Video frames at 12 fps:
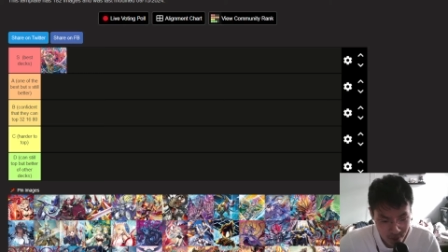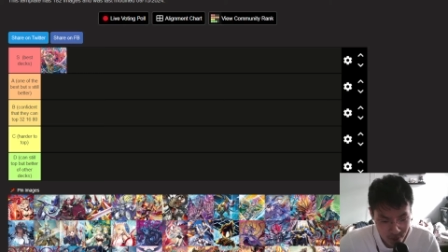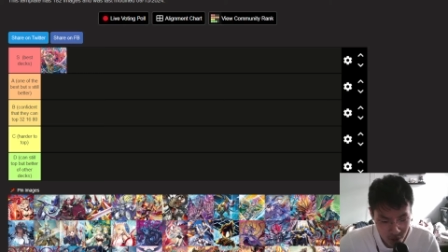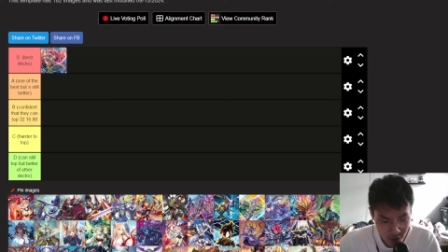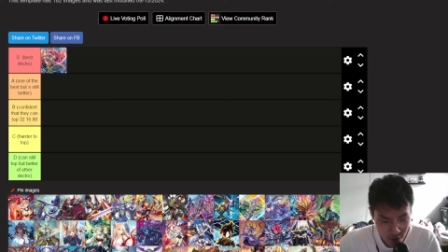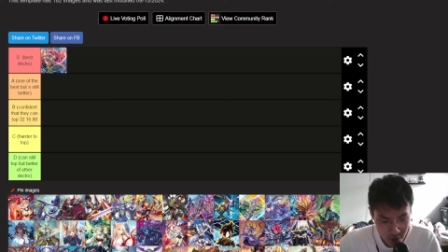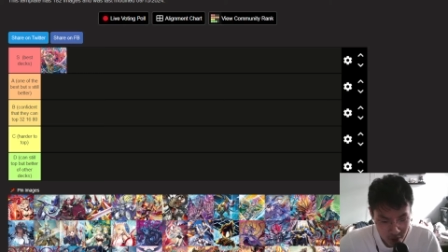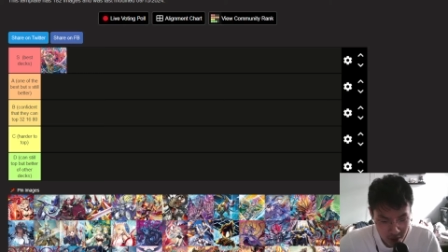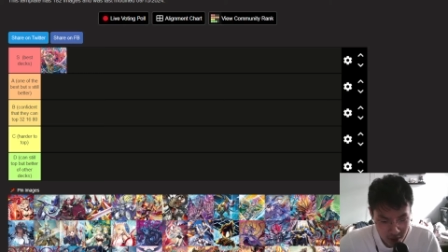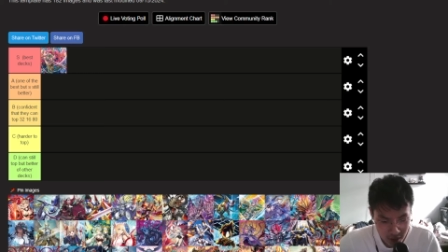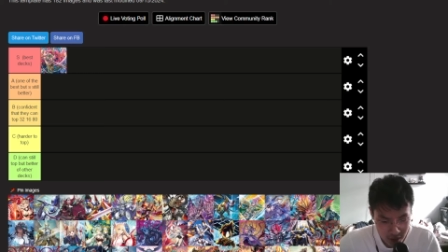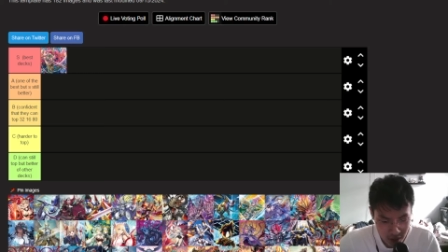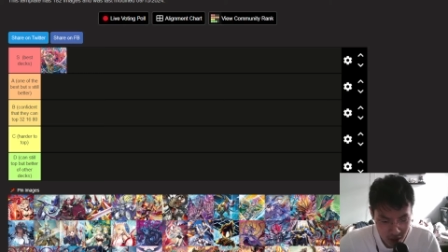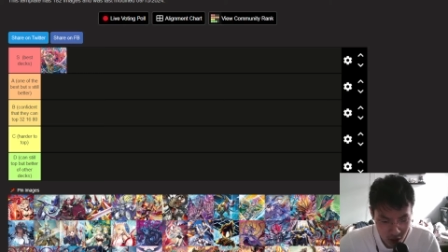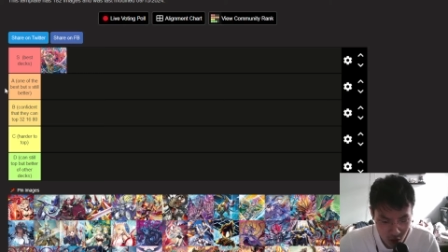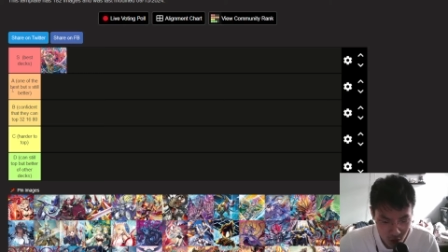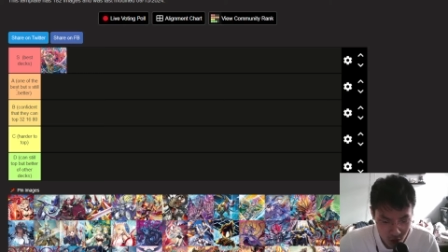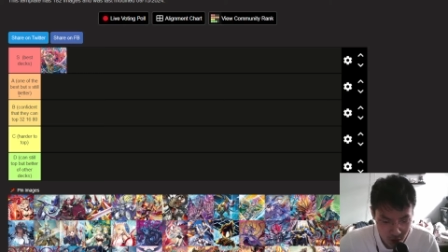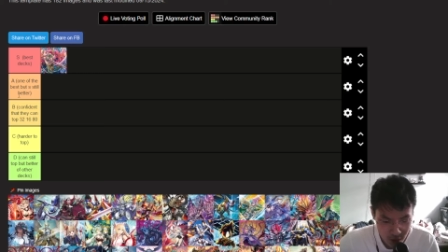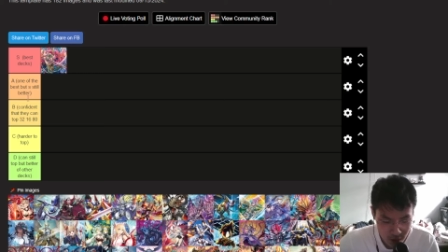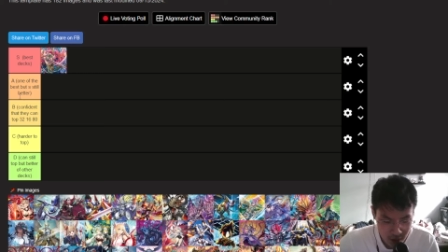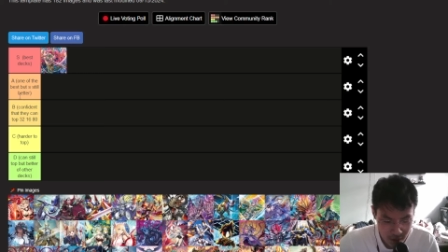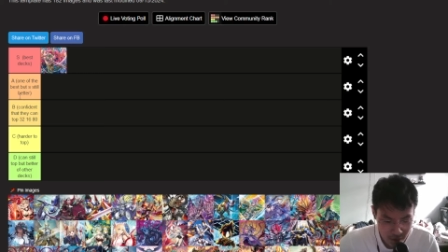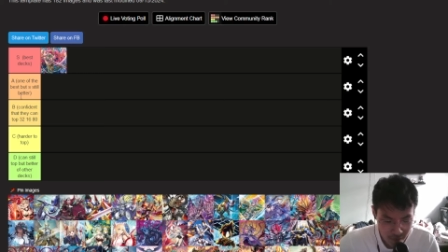you know, with Izisau
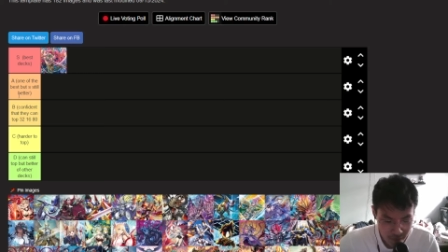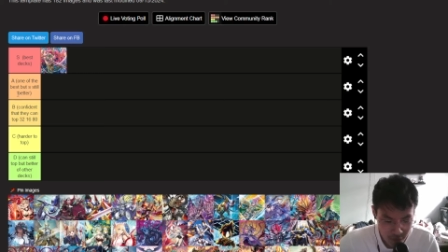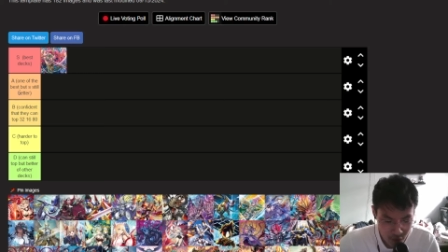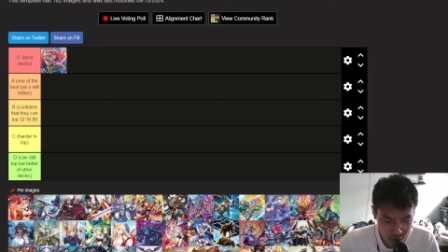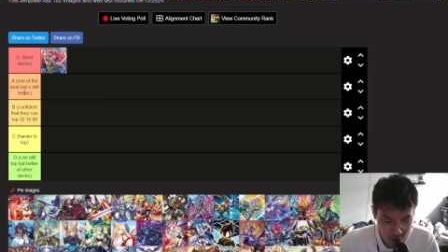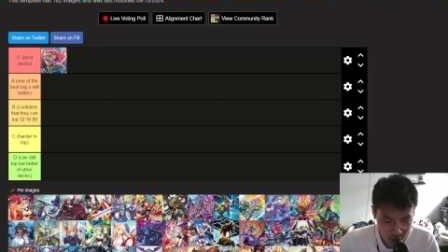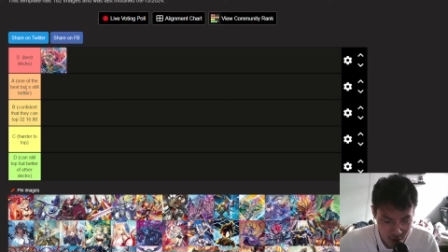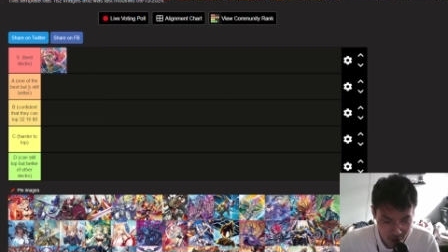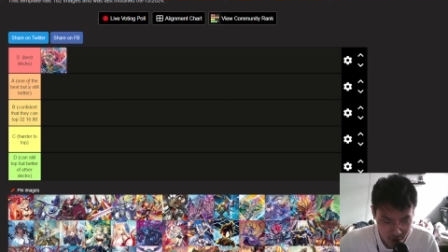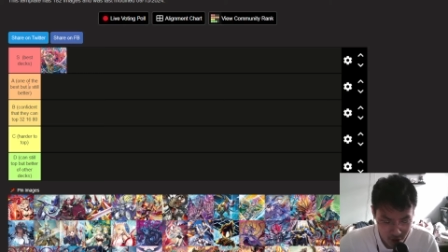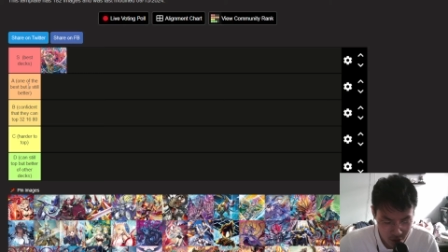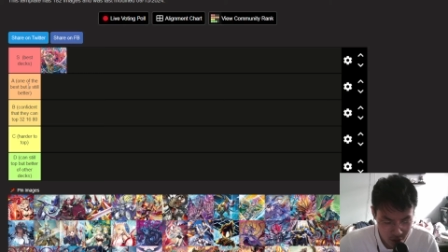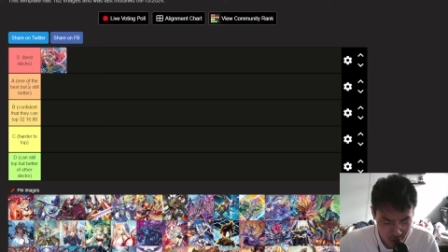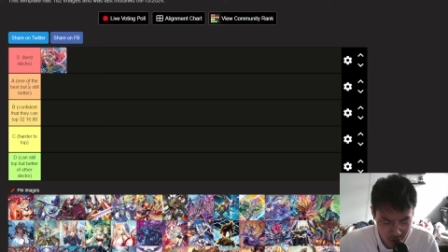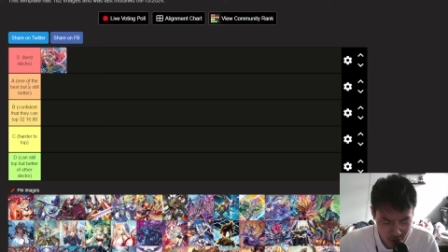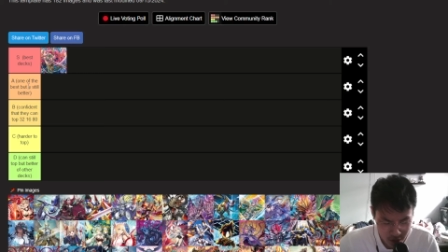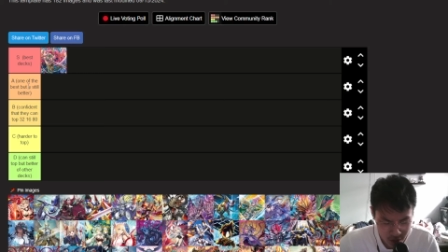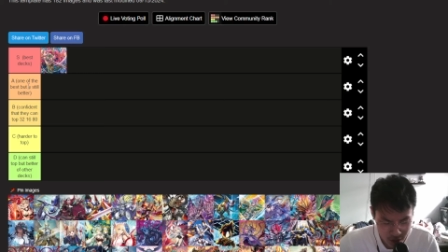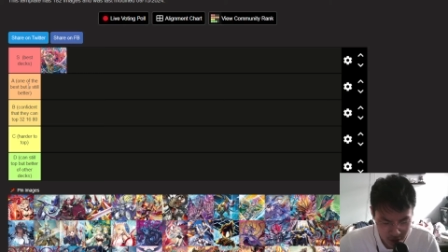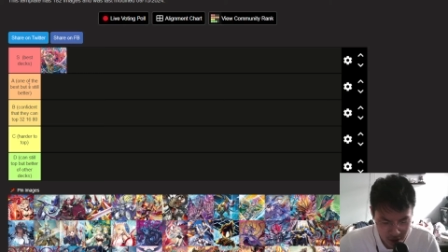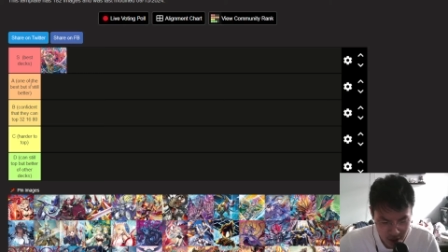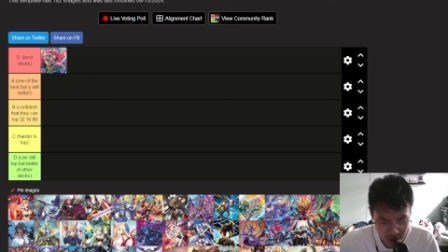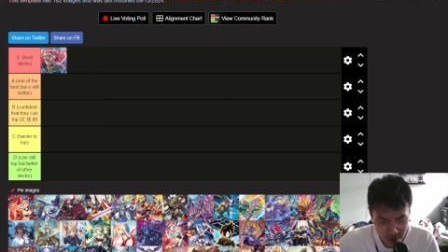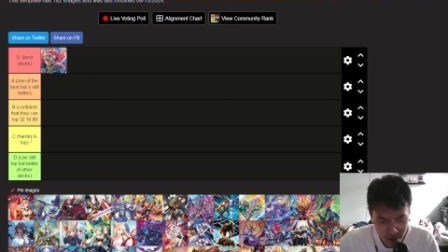and uh, with its ride
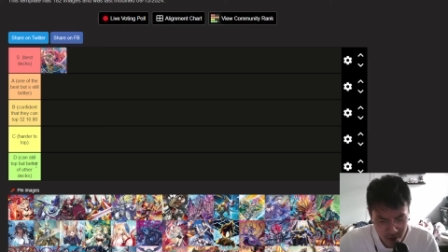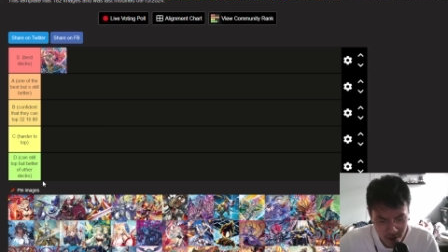line.